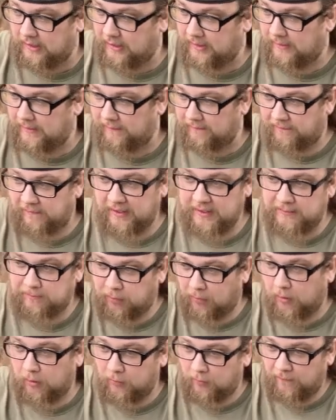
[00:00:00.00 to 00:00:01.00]
if this
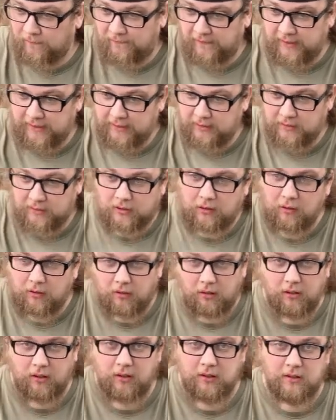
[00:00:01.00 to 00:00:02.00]
part will fit your
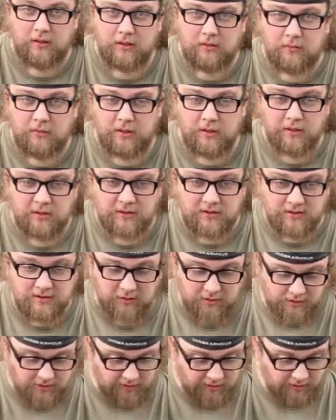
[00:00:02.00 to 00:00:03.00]
car. When you're
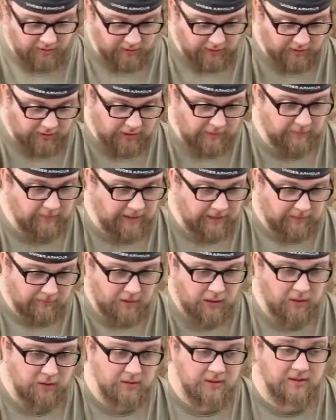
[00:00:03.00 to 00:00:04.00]
searching under year, make, and
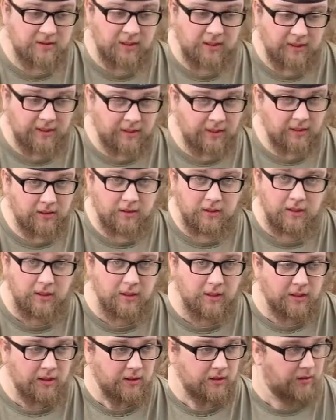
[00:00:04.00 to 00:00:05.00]
model, it's not like you're
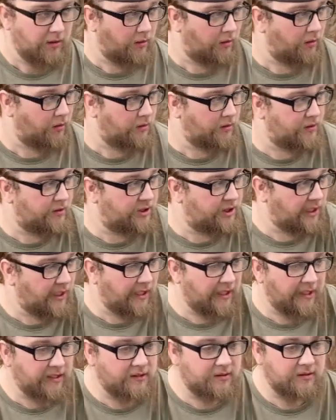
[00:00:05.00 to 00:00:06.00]
on
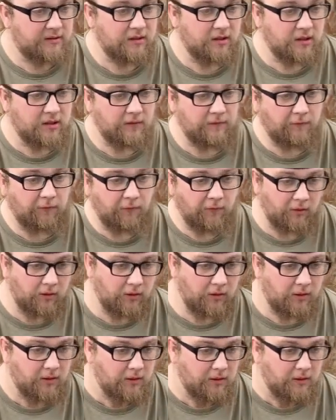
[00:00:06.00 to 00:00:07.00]
Jigs looking
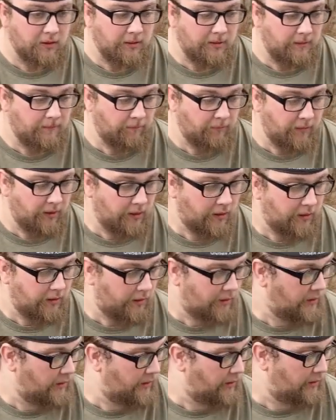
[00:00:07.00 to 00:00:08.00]
for,
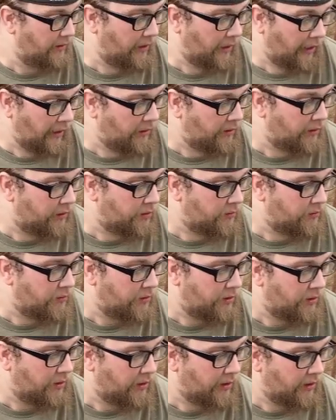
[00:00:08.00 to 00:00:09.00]
I don't
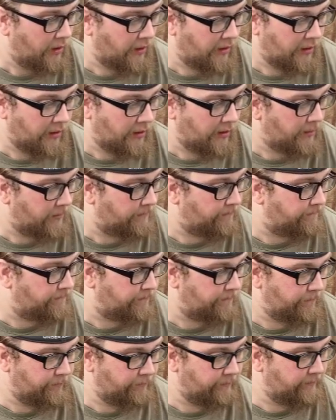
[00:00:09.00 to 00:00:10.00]
know,
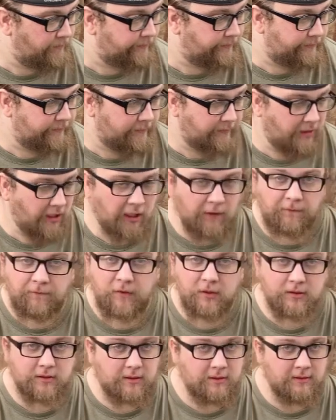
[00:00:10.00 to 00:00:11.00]
air
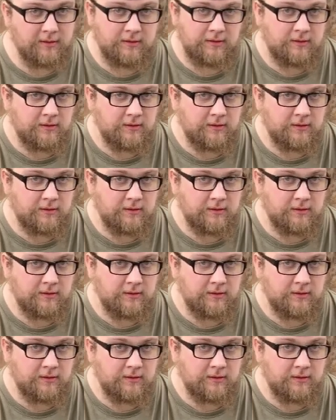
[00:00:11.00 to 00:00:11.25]
filter.